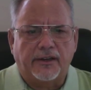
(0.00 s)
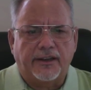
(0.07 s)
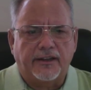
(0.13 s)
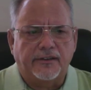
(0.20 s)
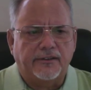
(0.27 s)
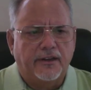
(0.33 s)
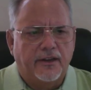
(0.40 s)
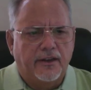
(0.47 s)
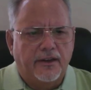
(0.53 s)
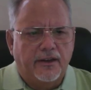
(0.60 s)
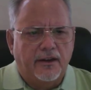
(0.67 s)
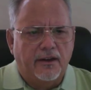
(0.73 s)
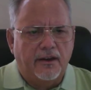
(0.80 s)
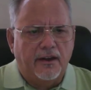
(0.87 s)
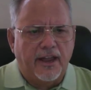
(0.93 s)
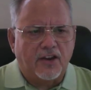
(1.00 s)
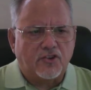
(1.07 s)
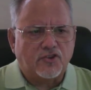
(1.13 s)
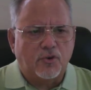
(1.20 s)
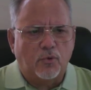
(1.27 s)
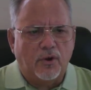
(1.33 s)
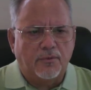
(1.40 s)
and
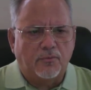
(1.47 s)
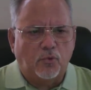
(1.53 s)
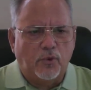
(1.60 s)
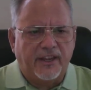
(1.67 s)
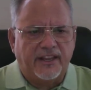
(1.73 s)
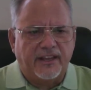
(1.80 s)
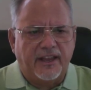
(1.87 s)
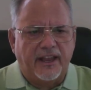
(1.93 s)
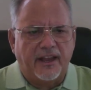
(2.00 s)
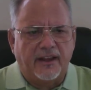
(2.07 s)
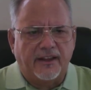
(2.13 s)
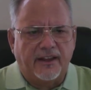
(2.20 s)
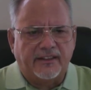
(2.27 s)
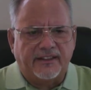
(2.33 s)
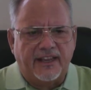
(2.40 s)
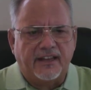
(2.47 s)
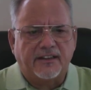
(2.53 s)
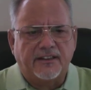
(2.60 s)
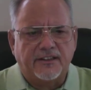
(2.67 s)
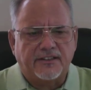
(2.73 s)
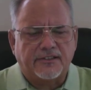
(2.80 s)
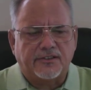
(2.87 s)
actually, when week at the end
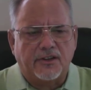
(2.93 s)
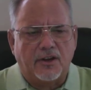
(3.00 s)
of this